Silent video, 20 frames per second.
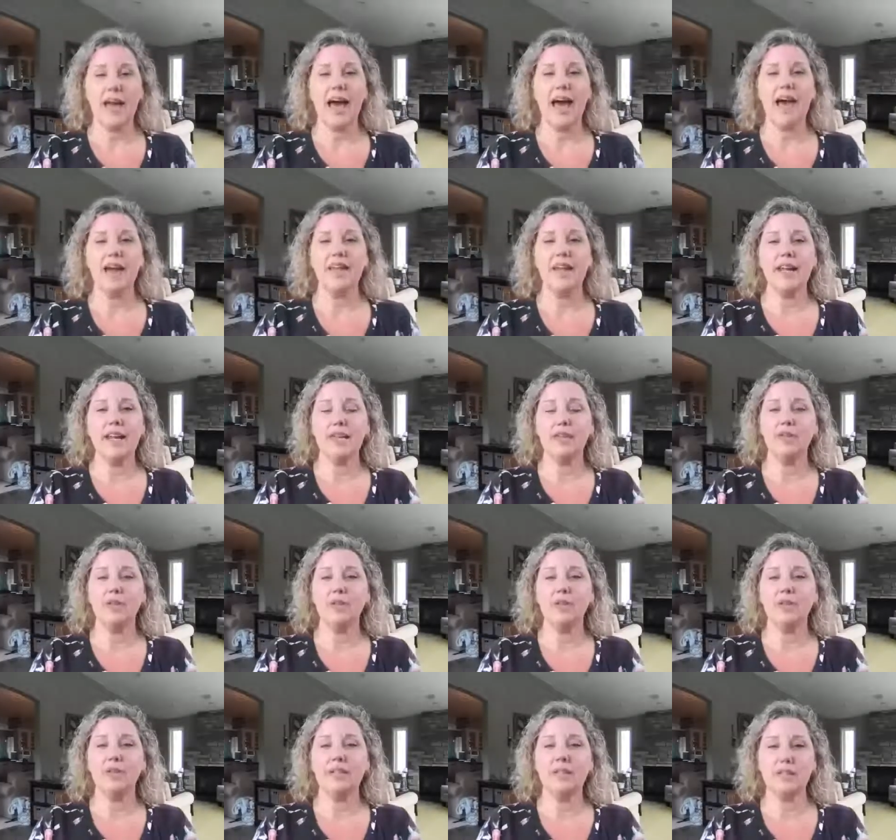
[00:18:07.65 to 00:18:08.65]
And I give
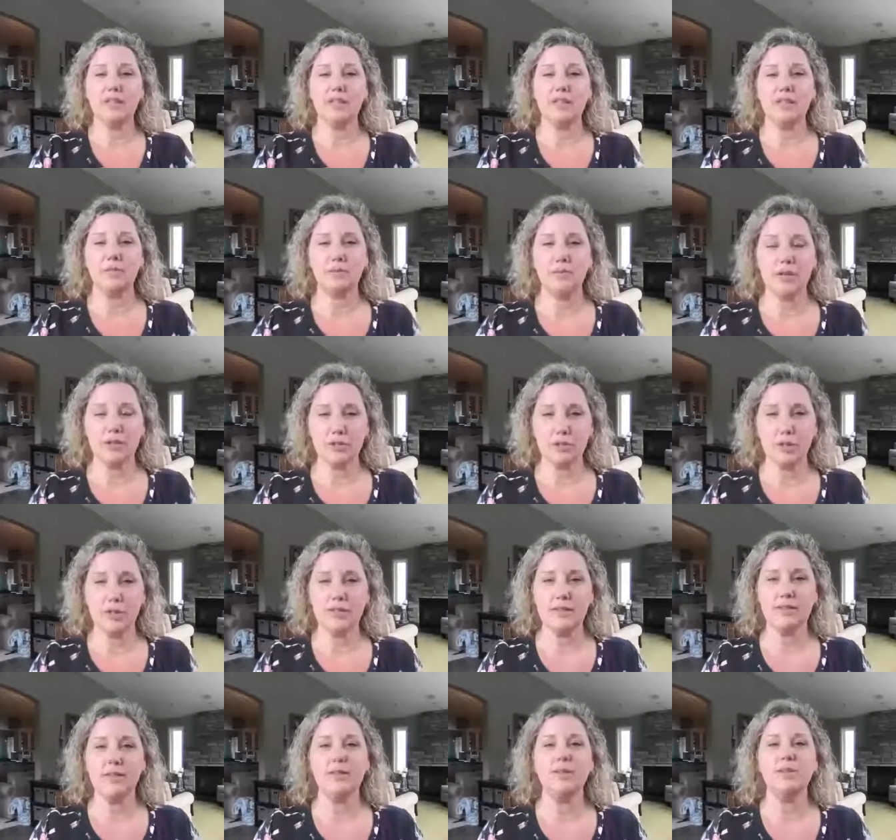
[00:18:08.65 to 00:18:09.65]
you a list of
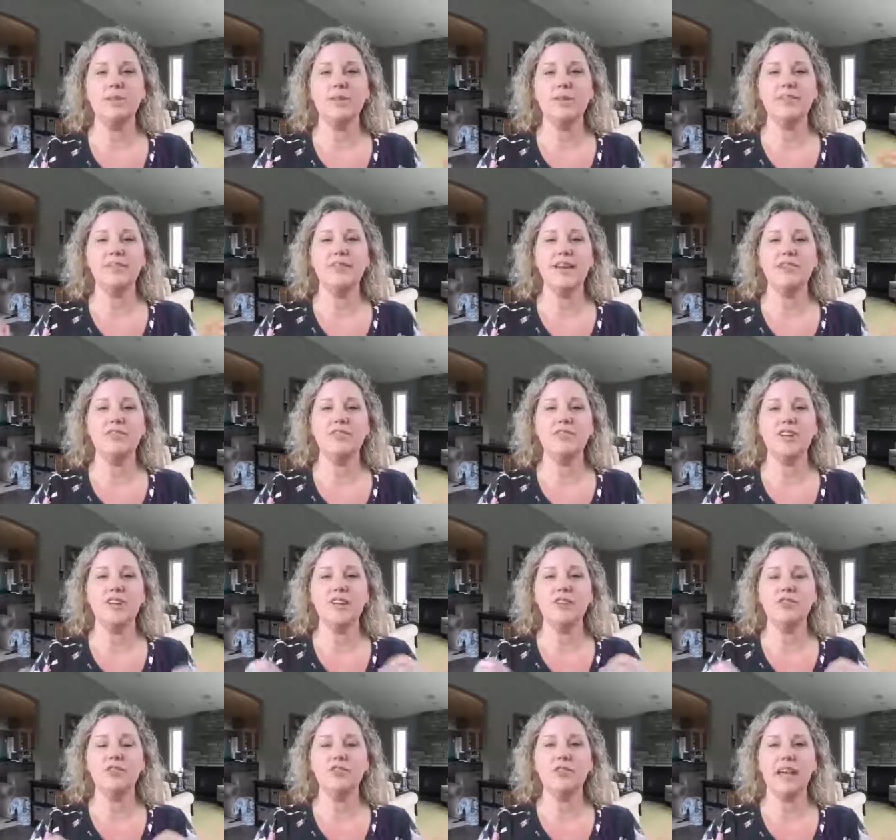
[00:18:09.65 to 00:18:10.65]
restaurants that you will never
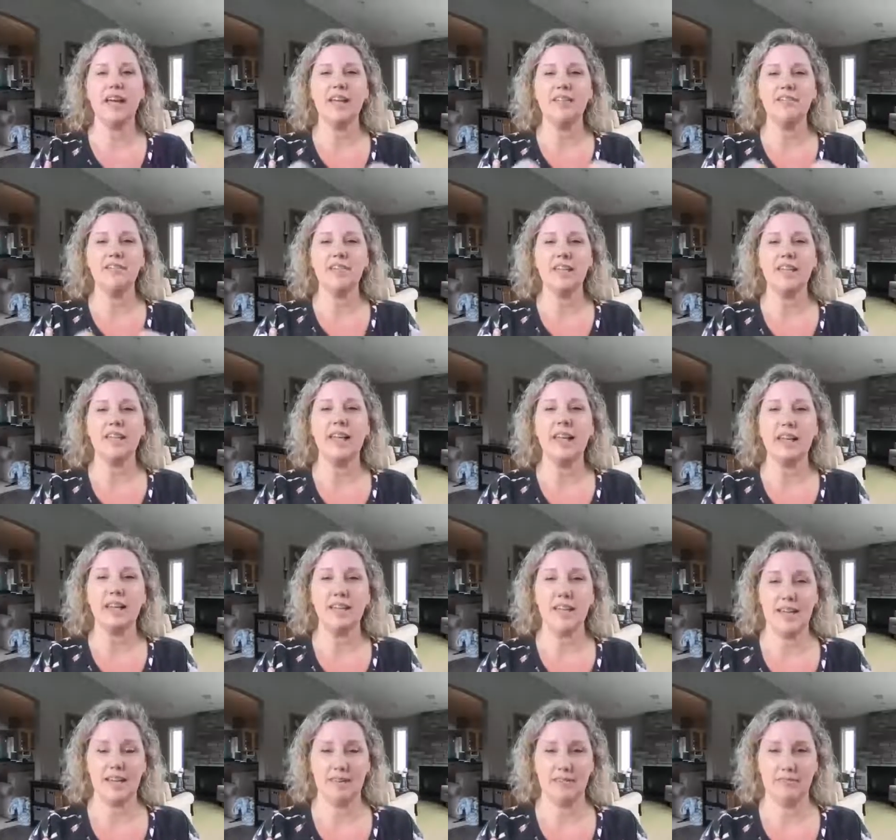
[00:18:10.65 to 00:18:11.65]
in your life eat at
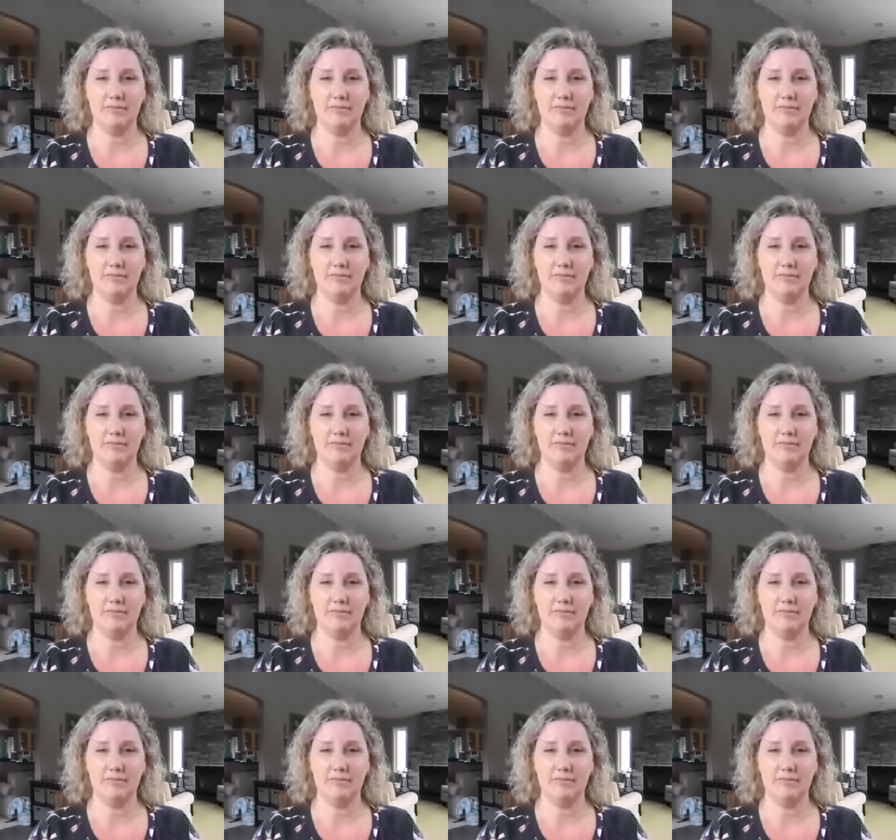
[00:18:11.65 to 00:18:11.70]
again.